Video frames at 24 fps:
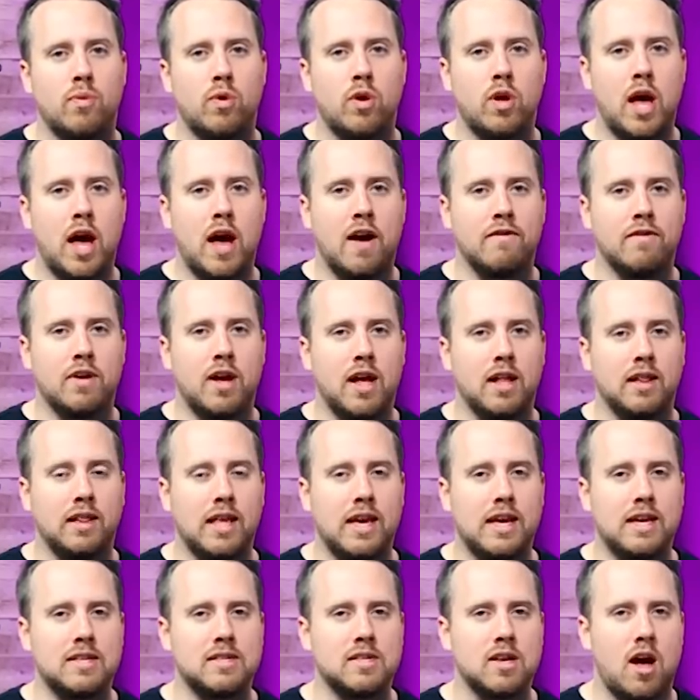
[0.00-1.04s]
will have uh,
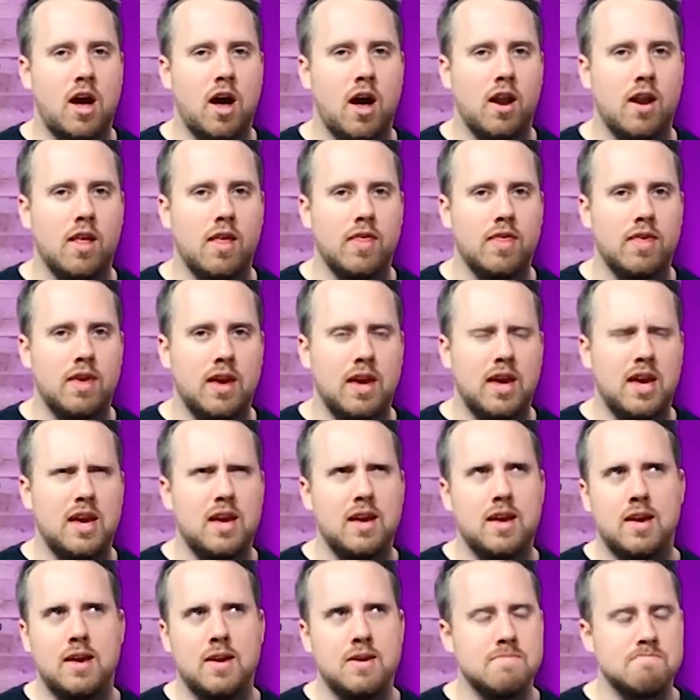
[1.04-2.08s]
links on the
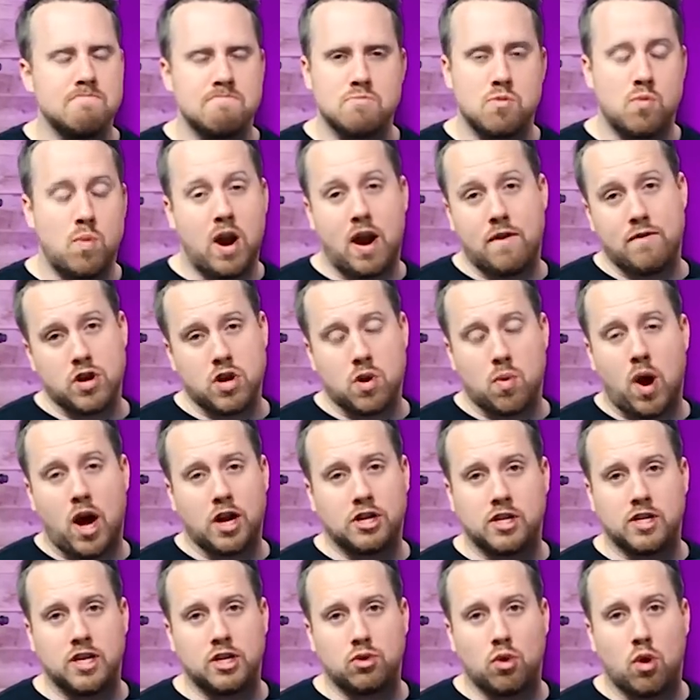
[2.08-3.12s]
wherever you're
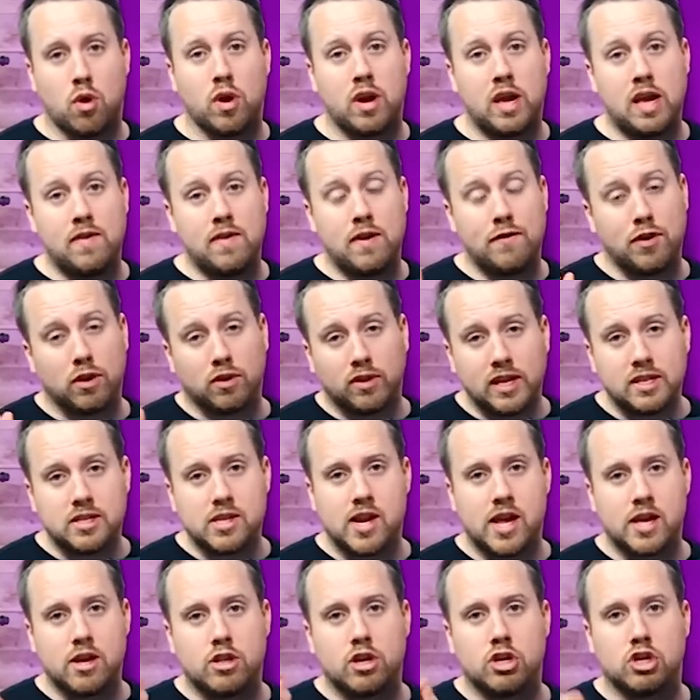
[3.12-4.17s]
watching this, or even if you're
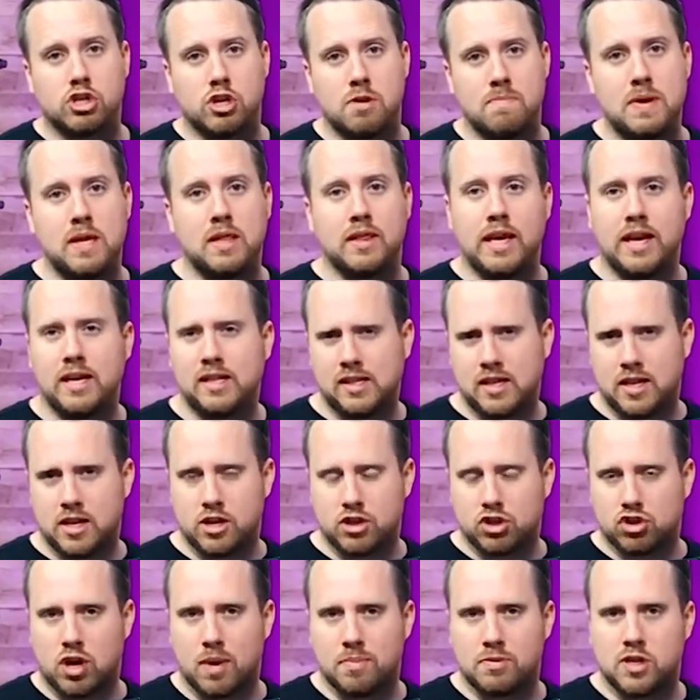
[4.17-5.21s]
listening, there should be links in the
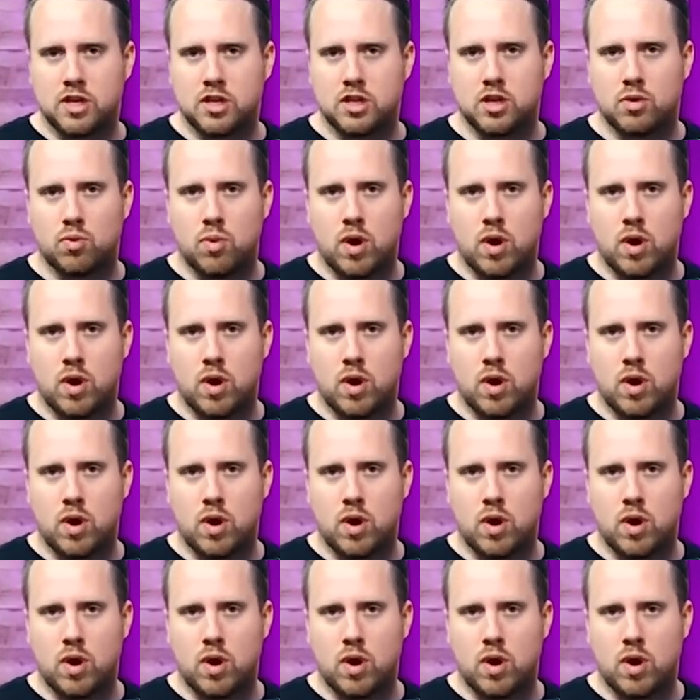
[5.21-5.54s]
description to